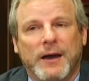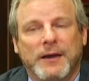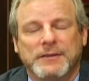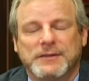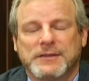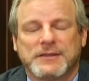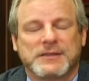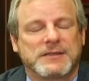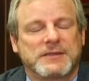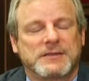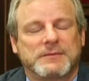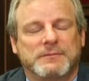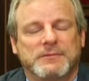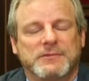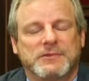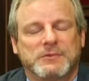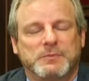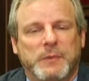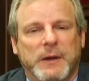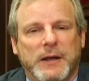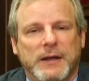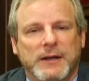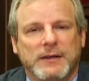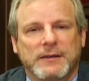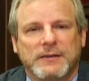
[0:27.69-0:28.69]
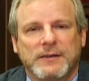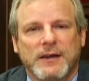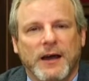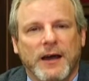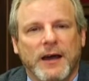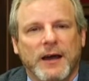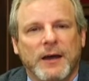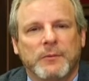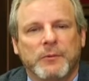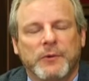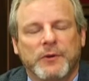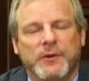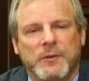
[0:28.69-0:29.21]
Just spending
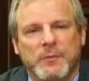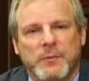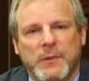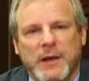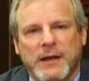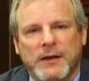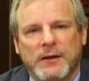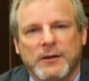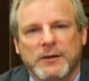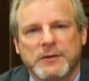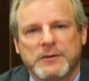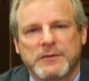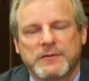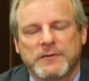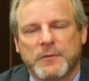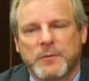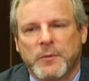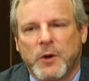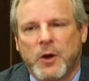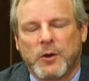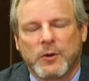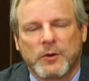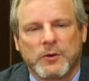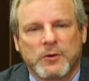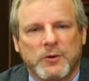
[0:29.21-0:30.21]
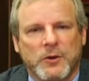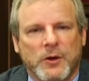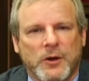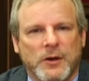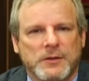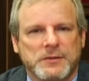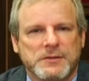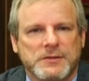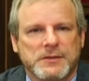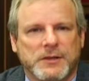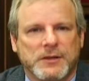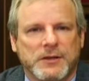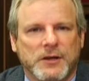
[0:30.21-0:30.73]
time with the mayors from all
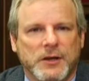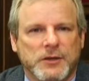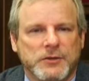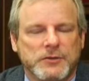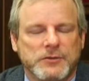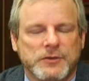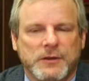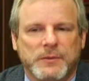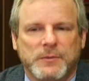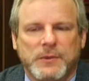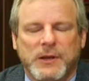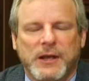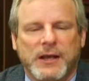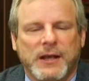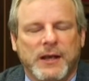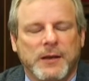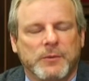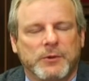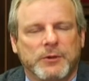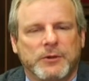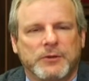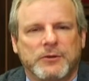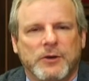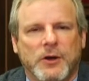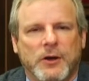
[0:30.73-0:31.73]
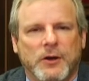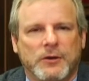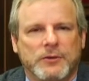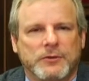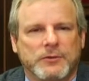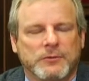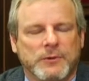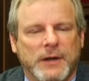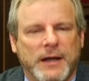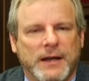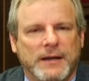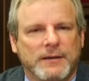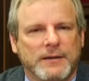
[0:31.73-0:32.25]
across the country, being able to talk
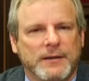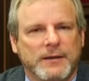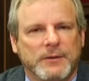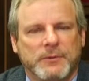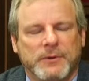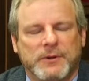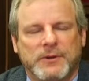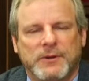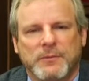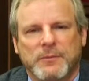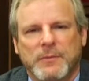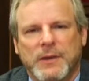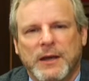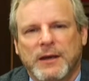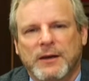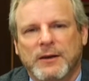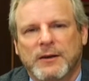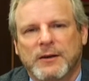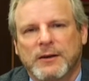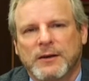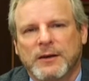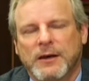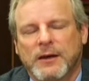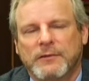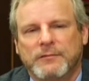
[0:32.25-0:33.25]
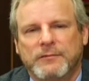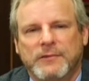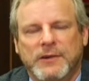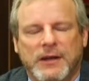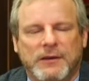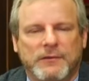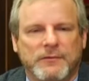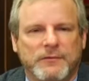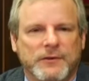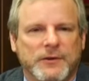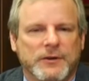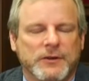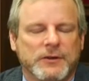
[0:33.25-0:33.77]
directly with the mayor of
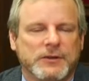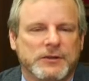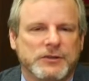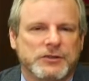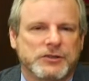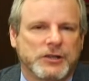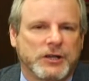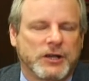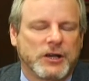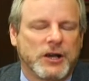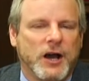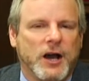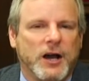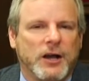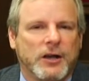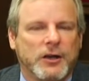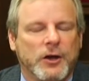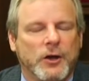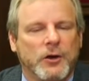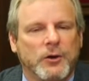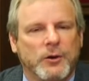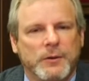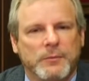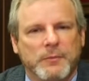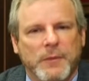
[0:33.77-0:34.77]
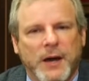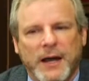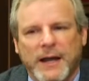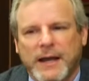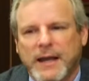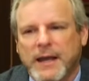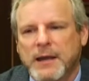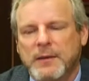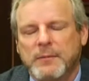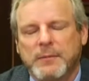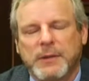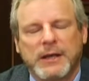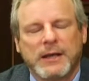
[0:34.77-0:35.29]
Denver and Chicago and
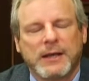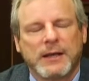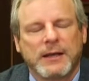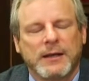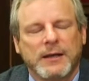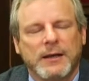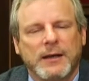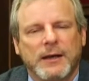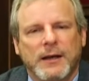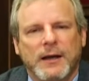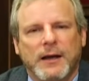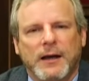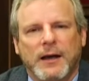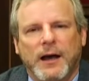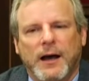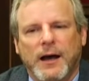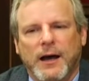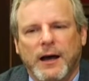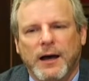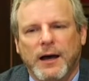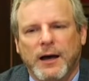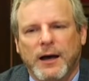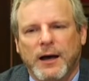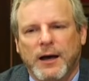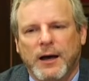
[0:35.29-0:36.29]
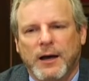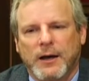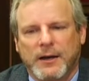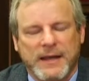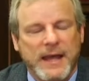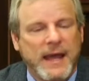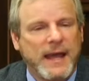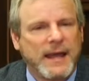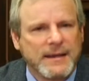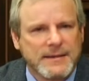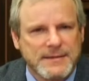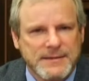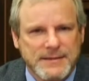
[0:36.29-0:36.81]
Miami,
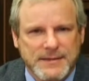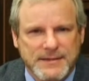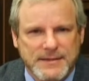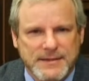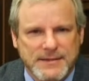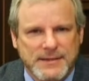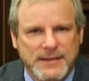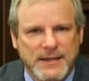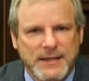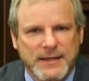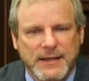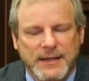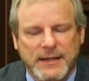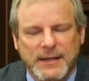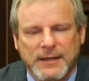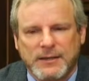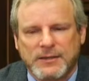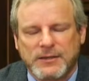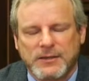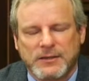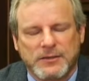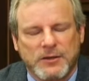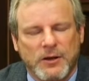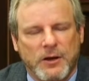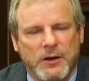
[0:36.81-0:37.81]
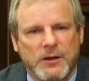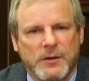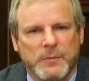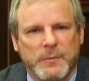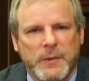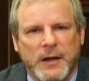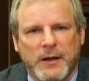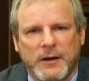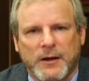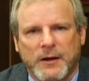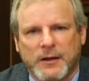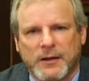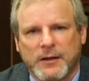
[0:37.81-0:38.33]
Kansas City, to talk
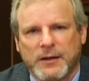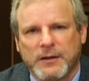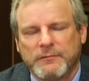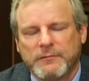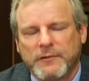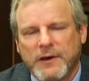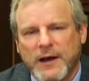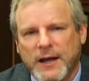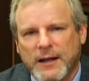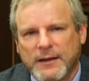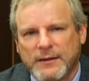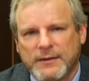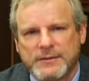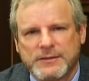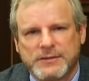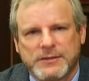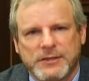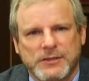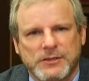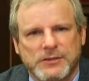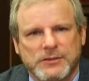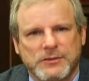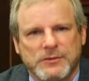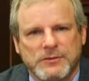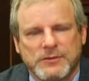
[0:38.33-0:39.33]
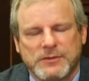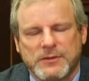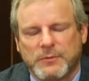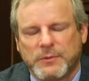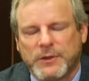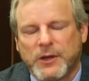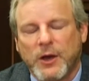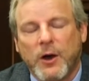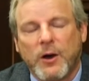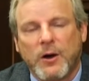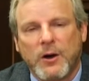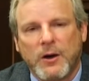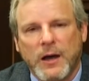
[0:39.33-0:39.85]
about our gun violence issues that
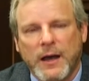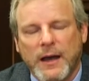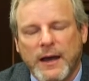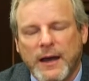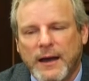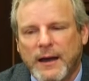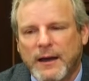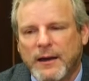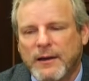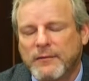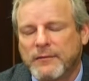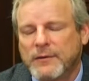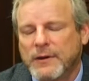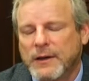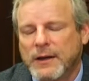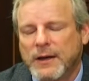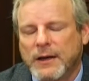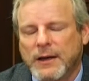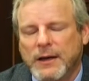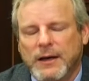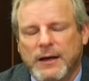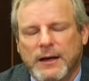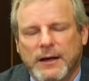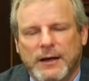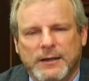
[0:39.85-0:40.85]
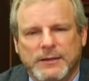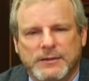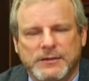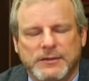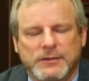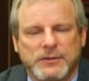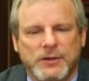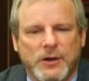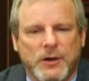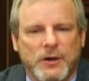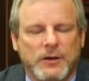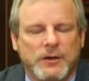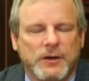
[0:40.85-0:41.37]
we all have, to
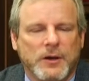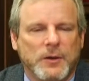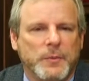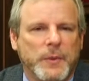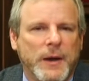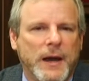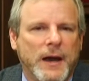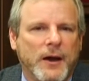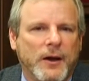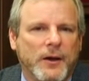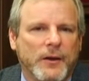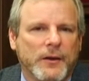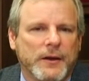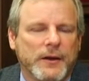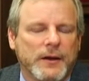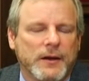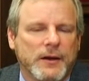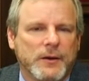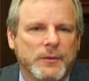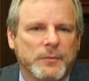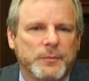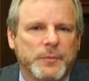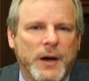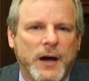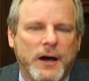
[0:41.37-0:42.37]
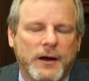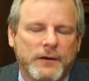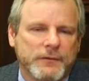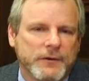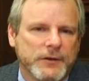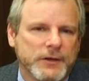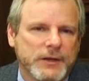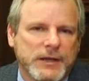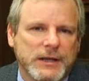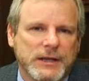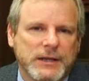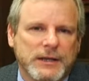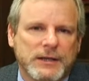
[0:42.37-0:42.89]
talk about
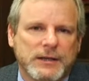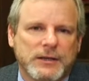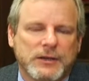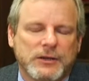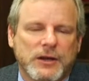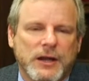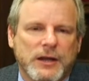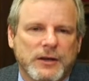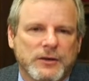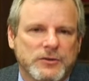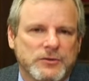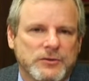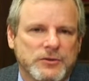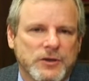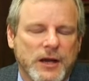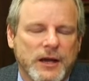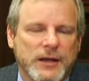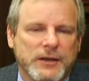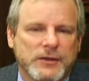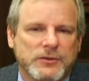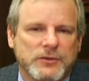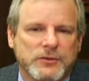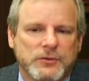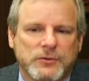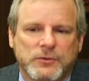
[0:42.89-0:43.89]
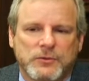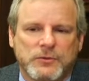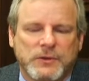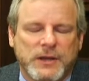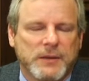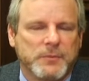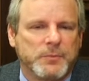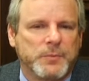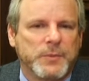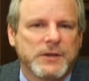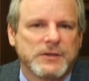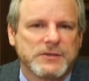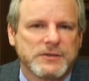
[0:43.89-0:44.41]
poverty and trying to
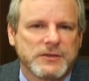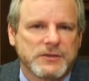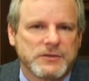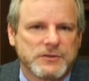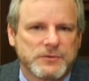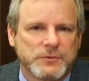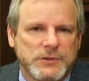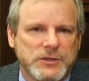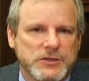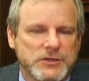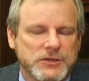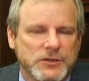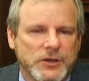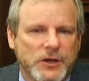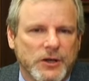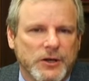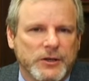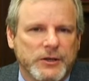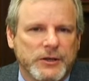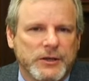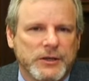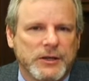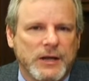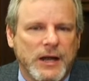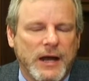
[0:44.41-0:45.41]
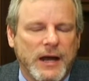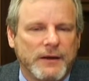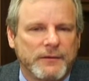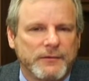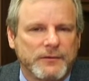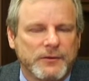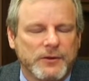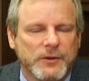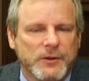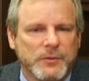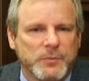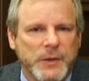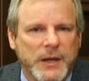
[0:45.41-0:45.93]
get business restarted
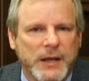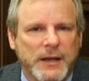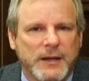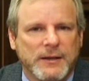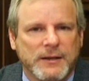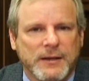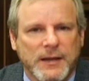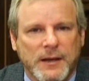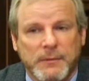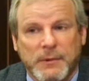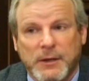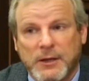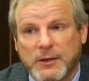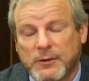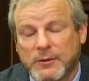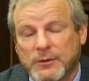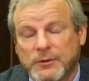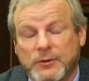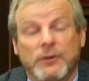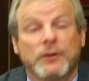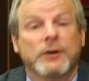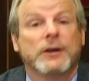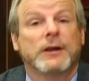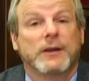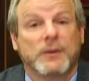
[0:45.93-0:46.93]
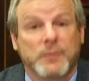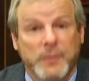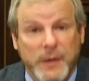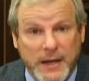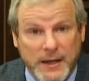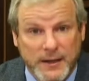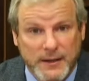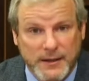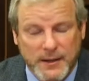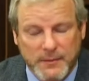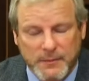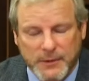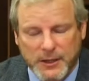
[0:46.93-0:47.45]
after the pandemic, or during the
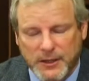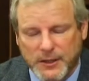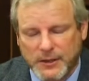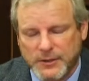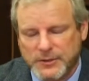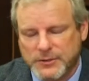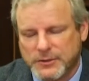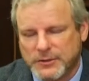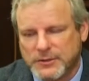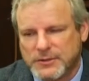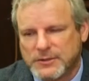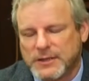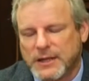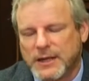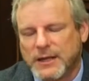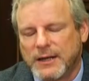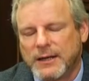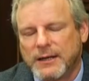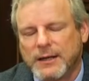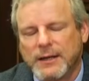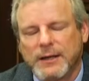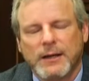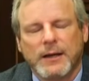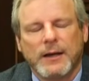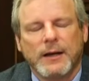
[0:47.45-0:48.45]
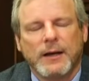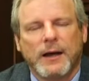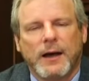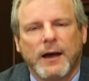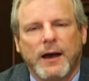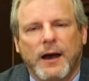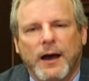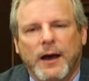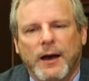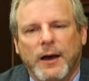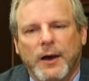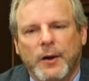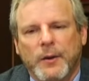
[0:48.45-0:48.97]
pandemic, I should say.
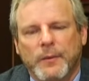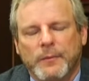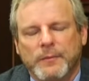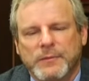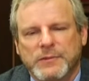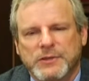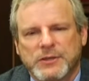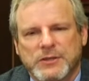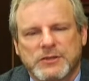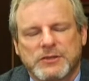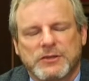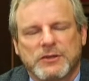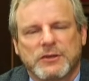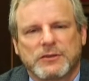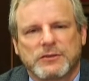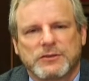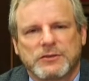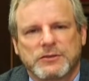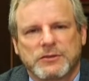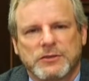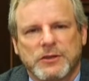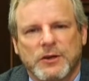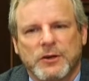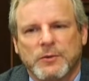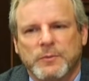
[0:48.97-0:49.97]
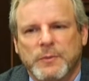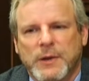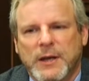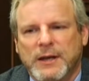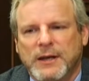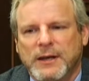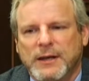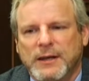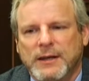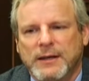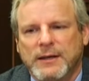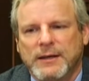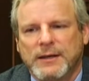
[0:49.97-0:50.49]
Just so
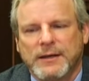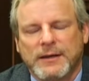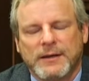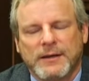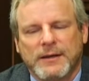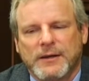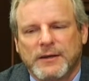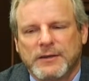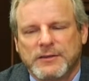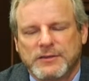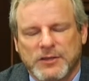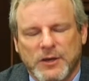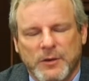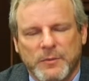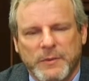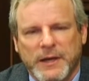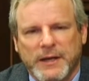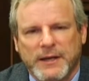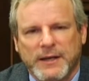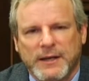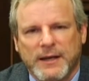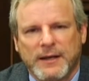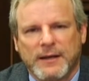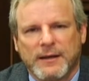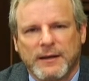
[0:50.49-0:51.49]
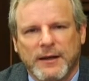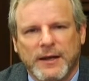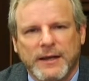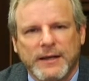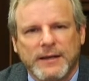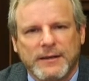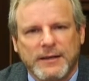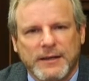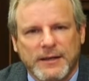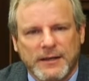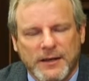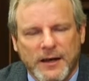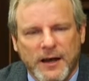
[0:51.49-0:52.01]
many
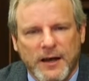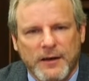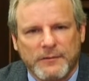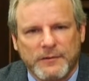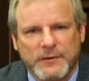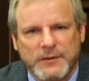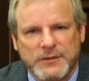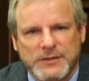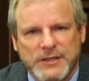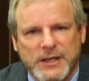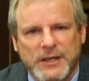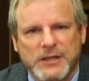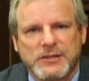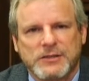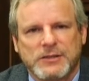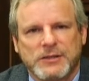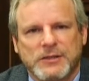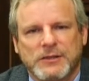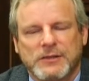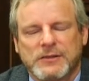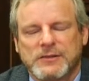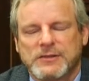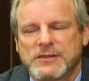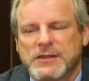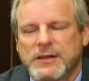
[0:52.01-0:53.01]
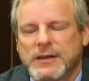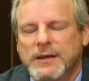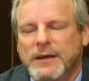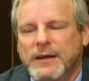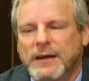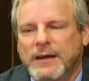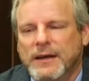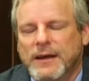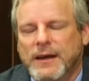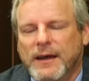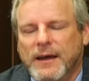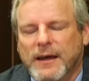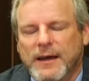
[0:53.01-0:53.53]
enlightening conversations.
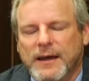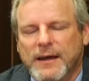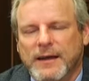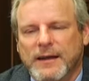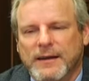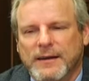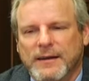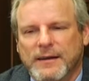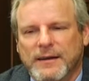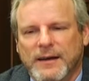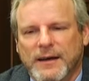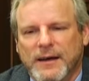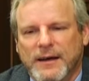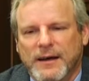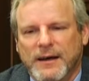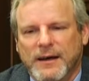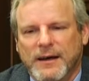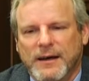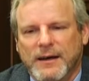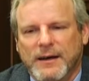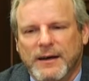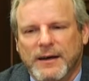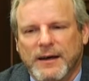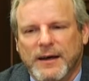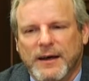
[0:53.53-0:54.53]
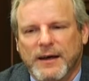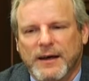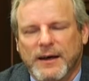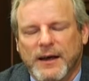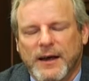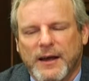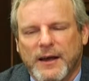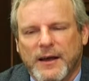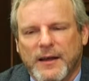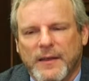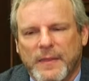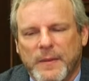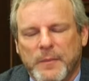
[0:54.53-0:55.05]
And
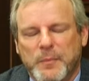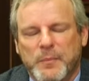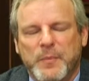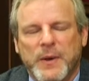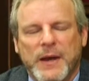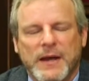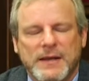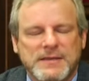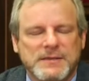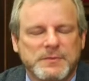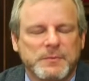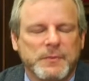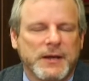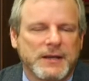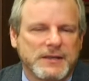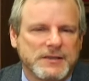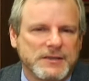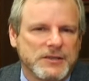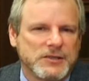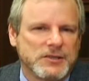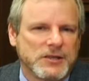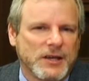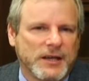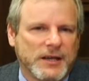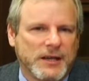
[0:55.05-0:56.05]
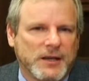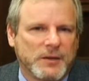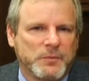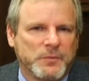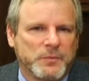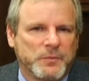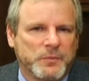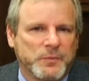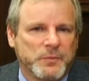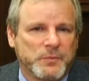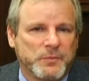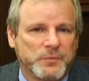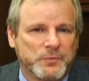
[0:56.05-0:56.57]
the best message I
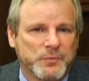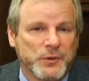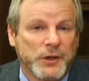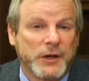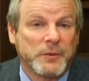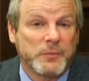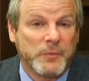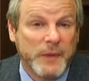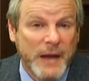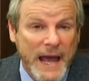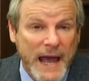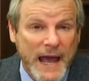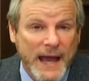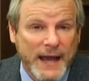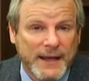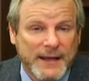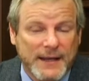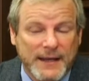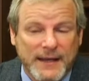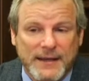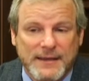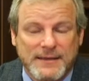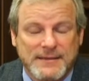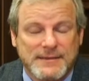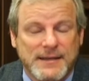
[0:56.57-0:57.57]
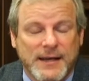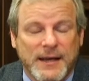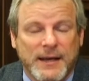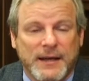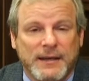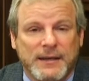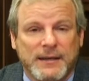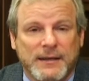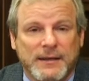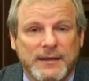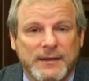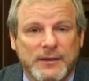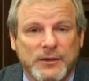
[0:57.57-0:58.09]
can bring back is
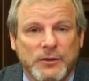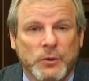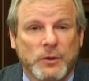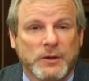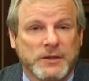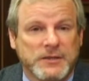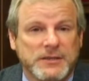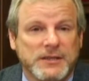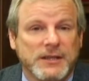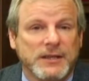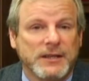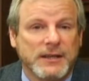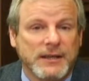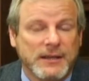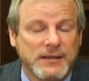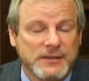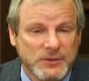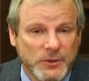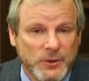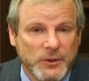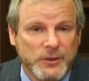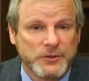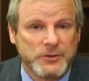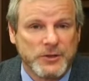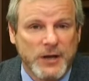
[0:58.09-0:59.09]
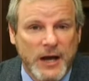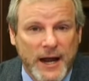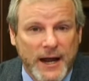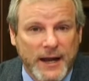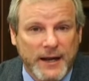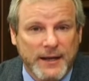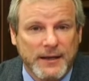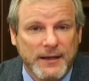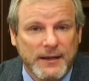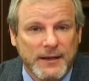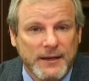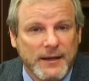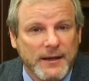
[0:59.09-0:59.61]
that York City is on
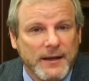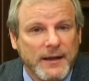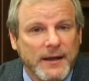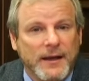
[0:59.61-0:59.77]
track.